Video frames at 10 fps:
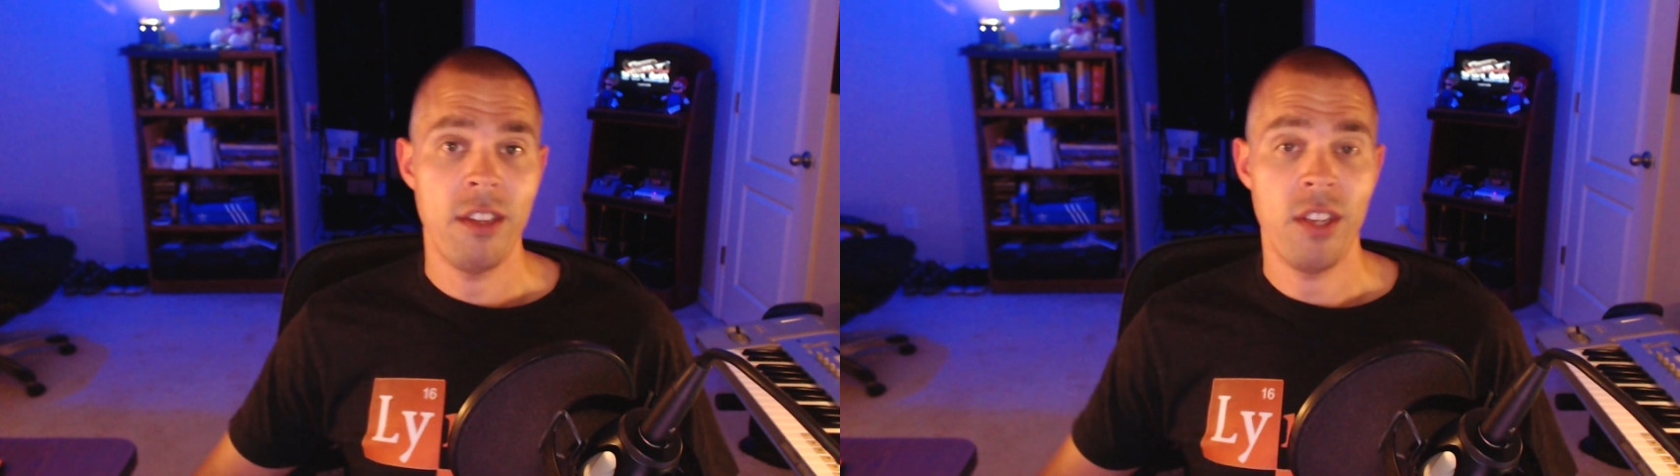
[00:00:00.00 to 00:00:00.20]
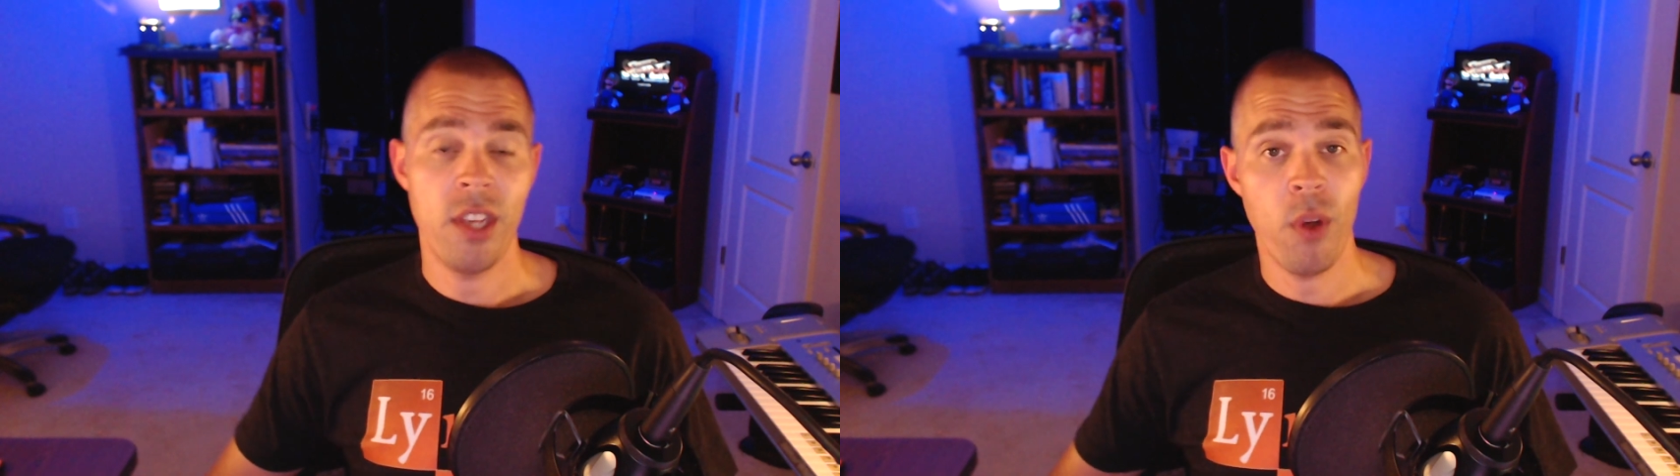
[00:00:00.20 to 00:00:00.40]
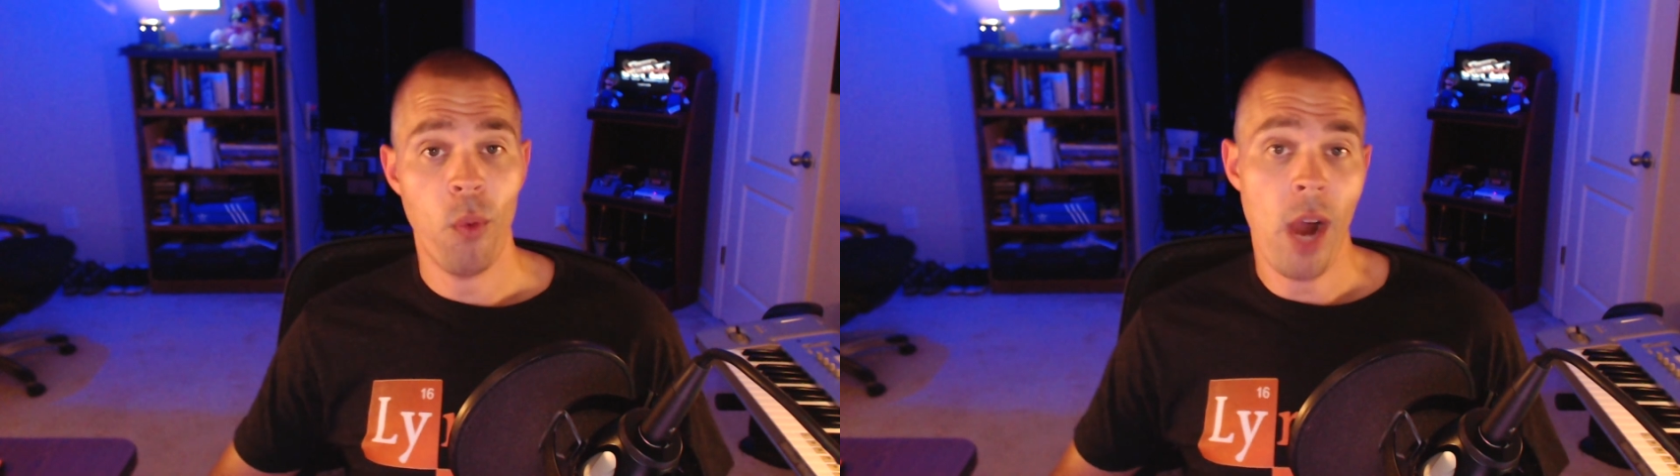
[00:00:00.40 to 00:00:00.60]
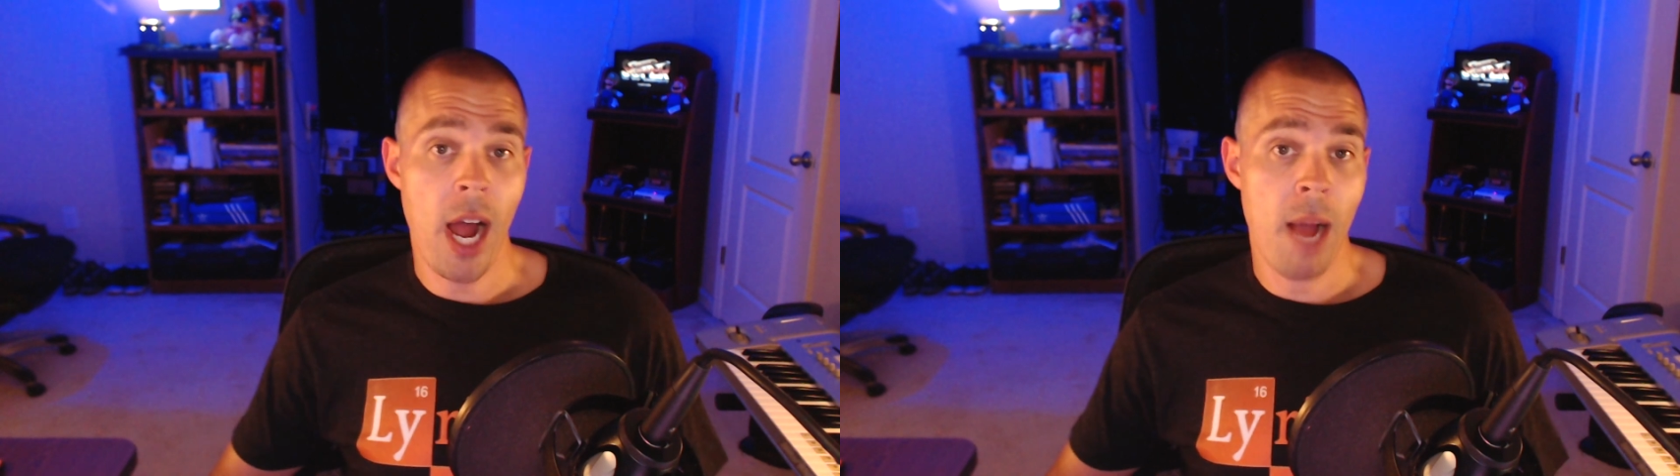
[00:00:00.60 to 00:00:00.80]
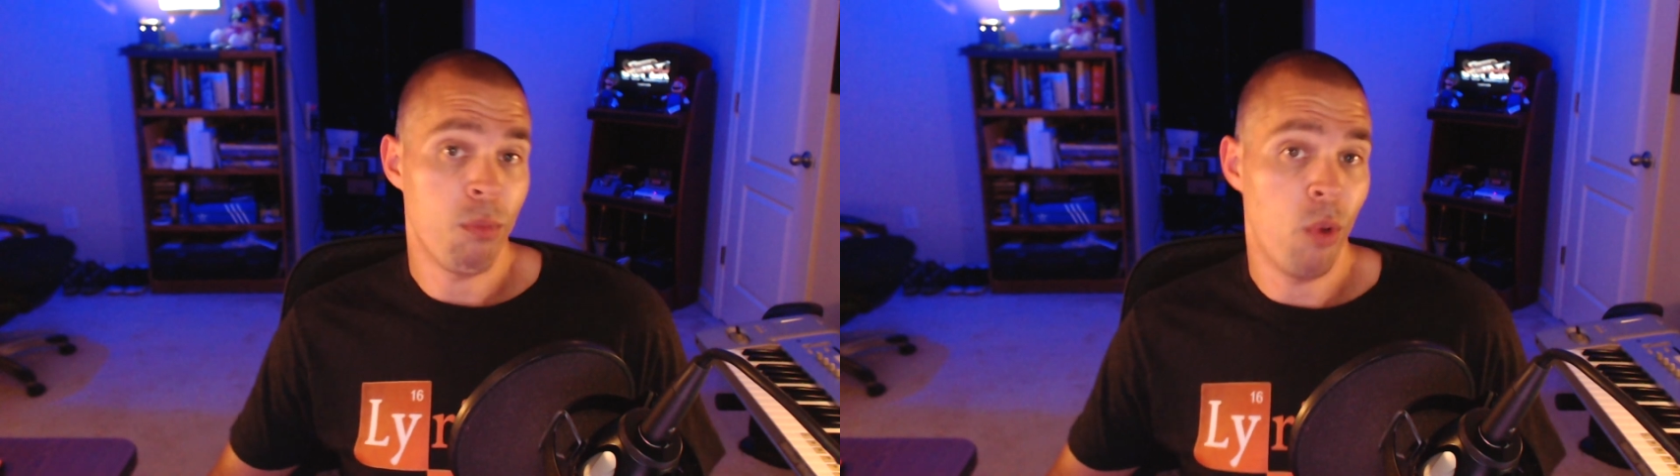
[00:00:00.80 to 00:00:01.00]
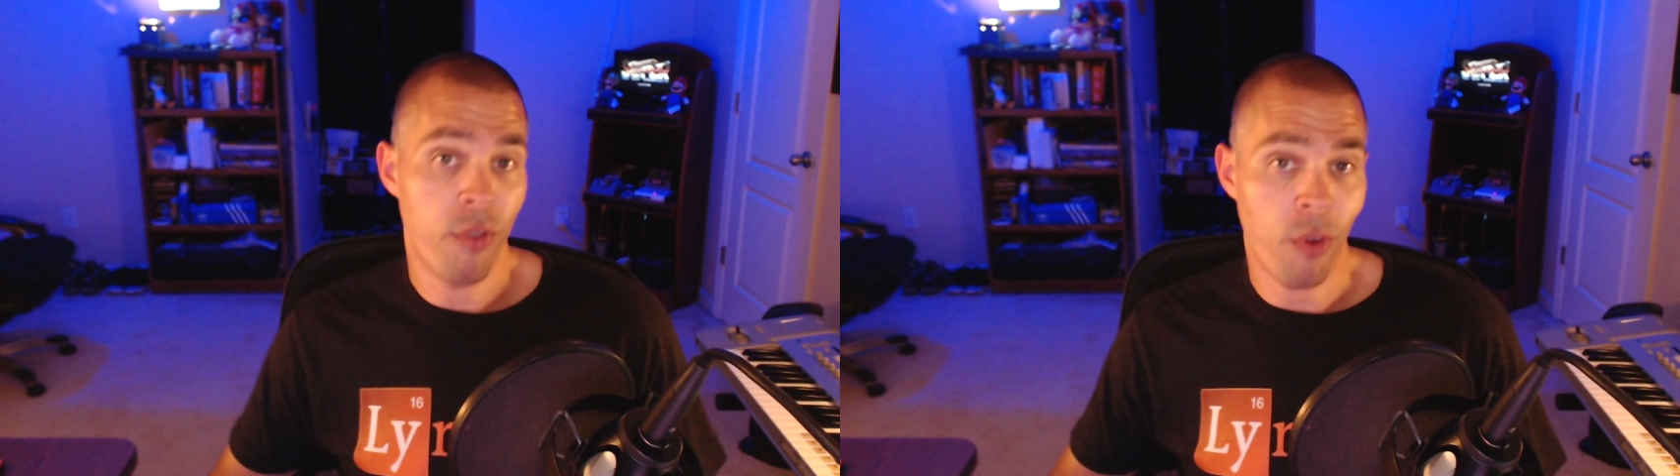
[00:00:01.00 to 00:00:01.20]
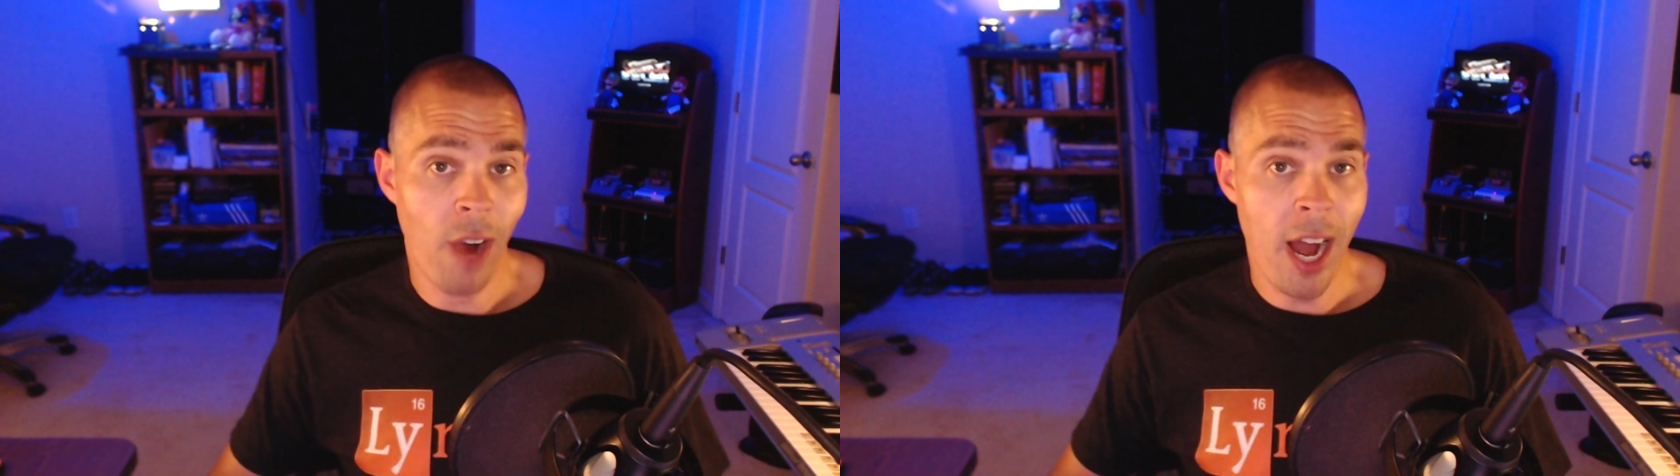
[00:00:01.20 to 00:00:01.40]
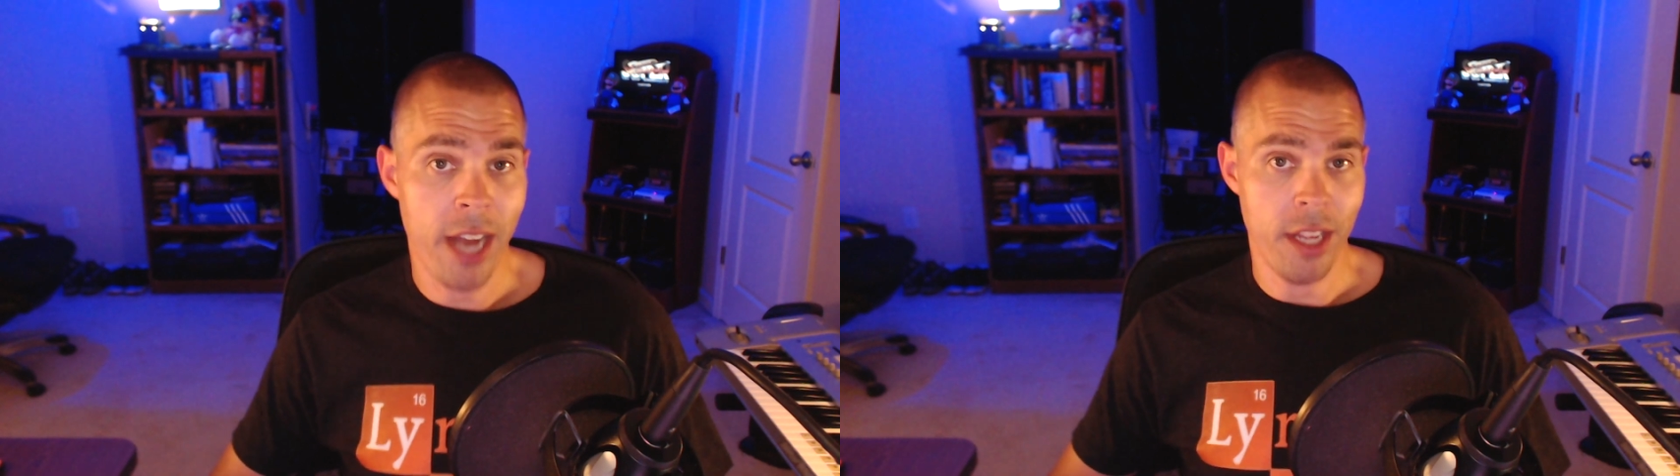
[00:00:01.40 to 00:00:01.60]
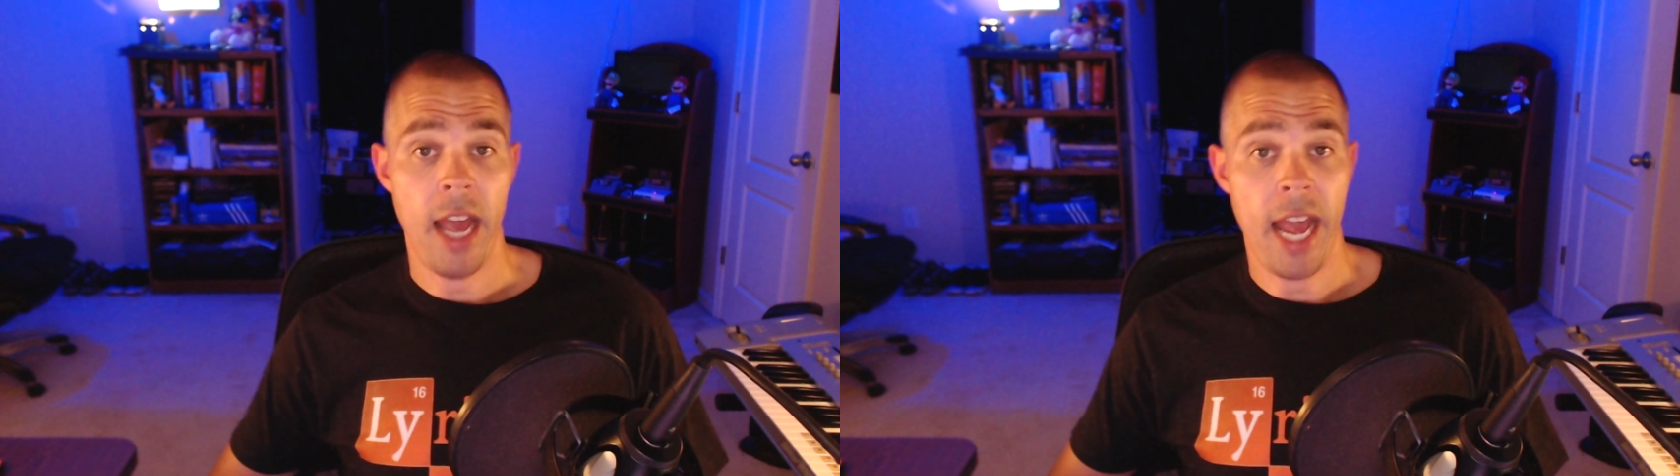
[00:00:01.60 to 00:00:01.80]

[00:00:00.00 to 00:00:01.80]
to give your rhymes more variety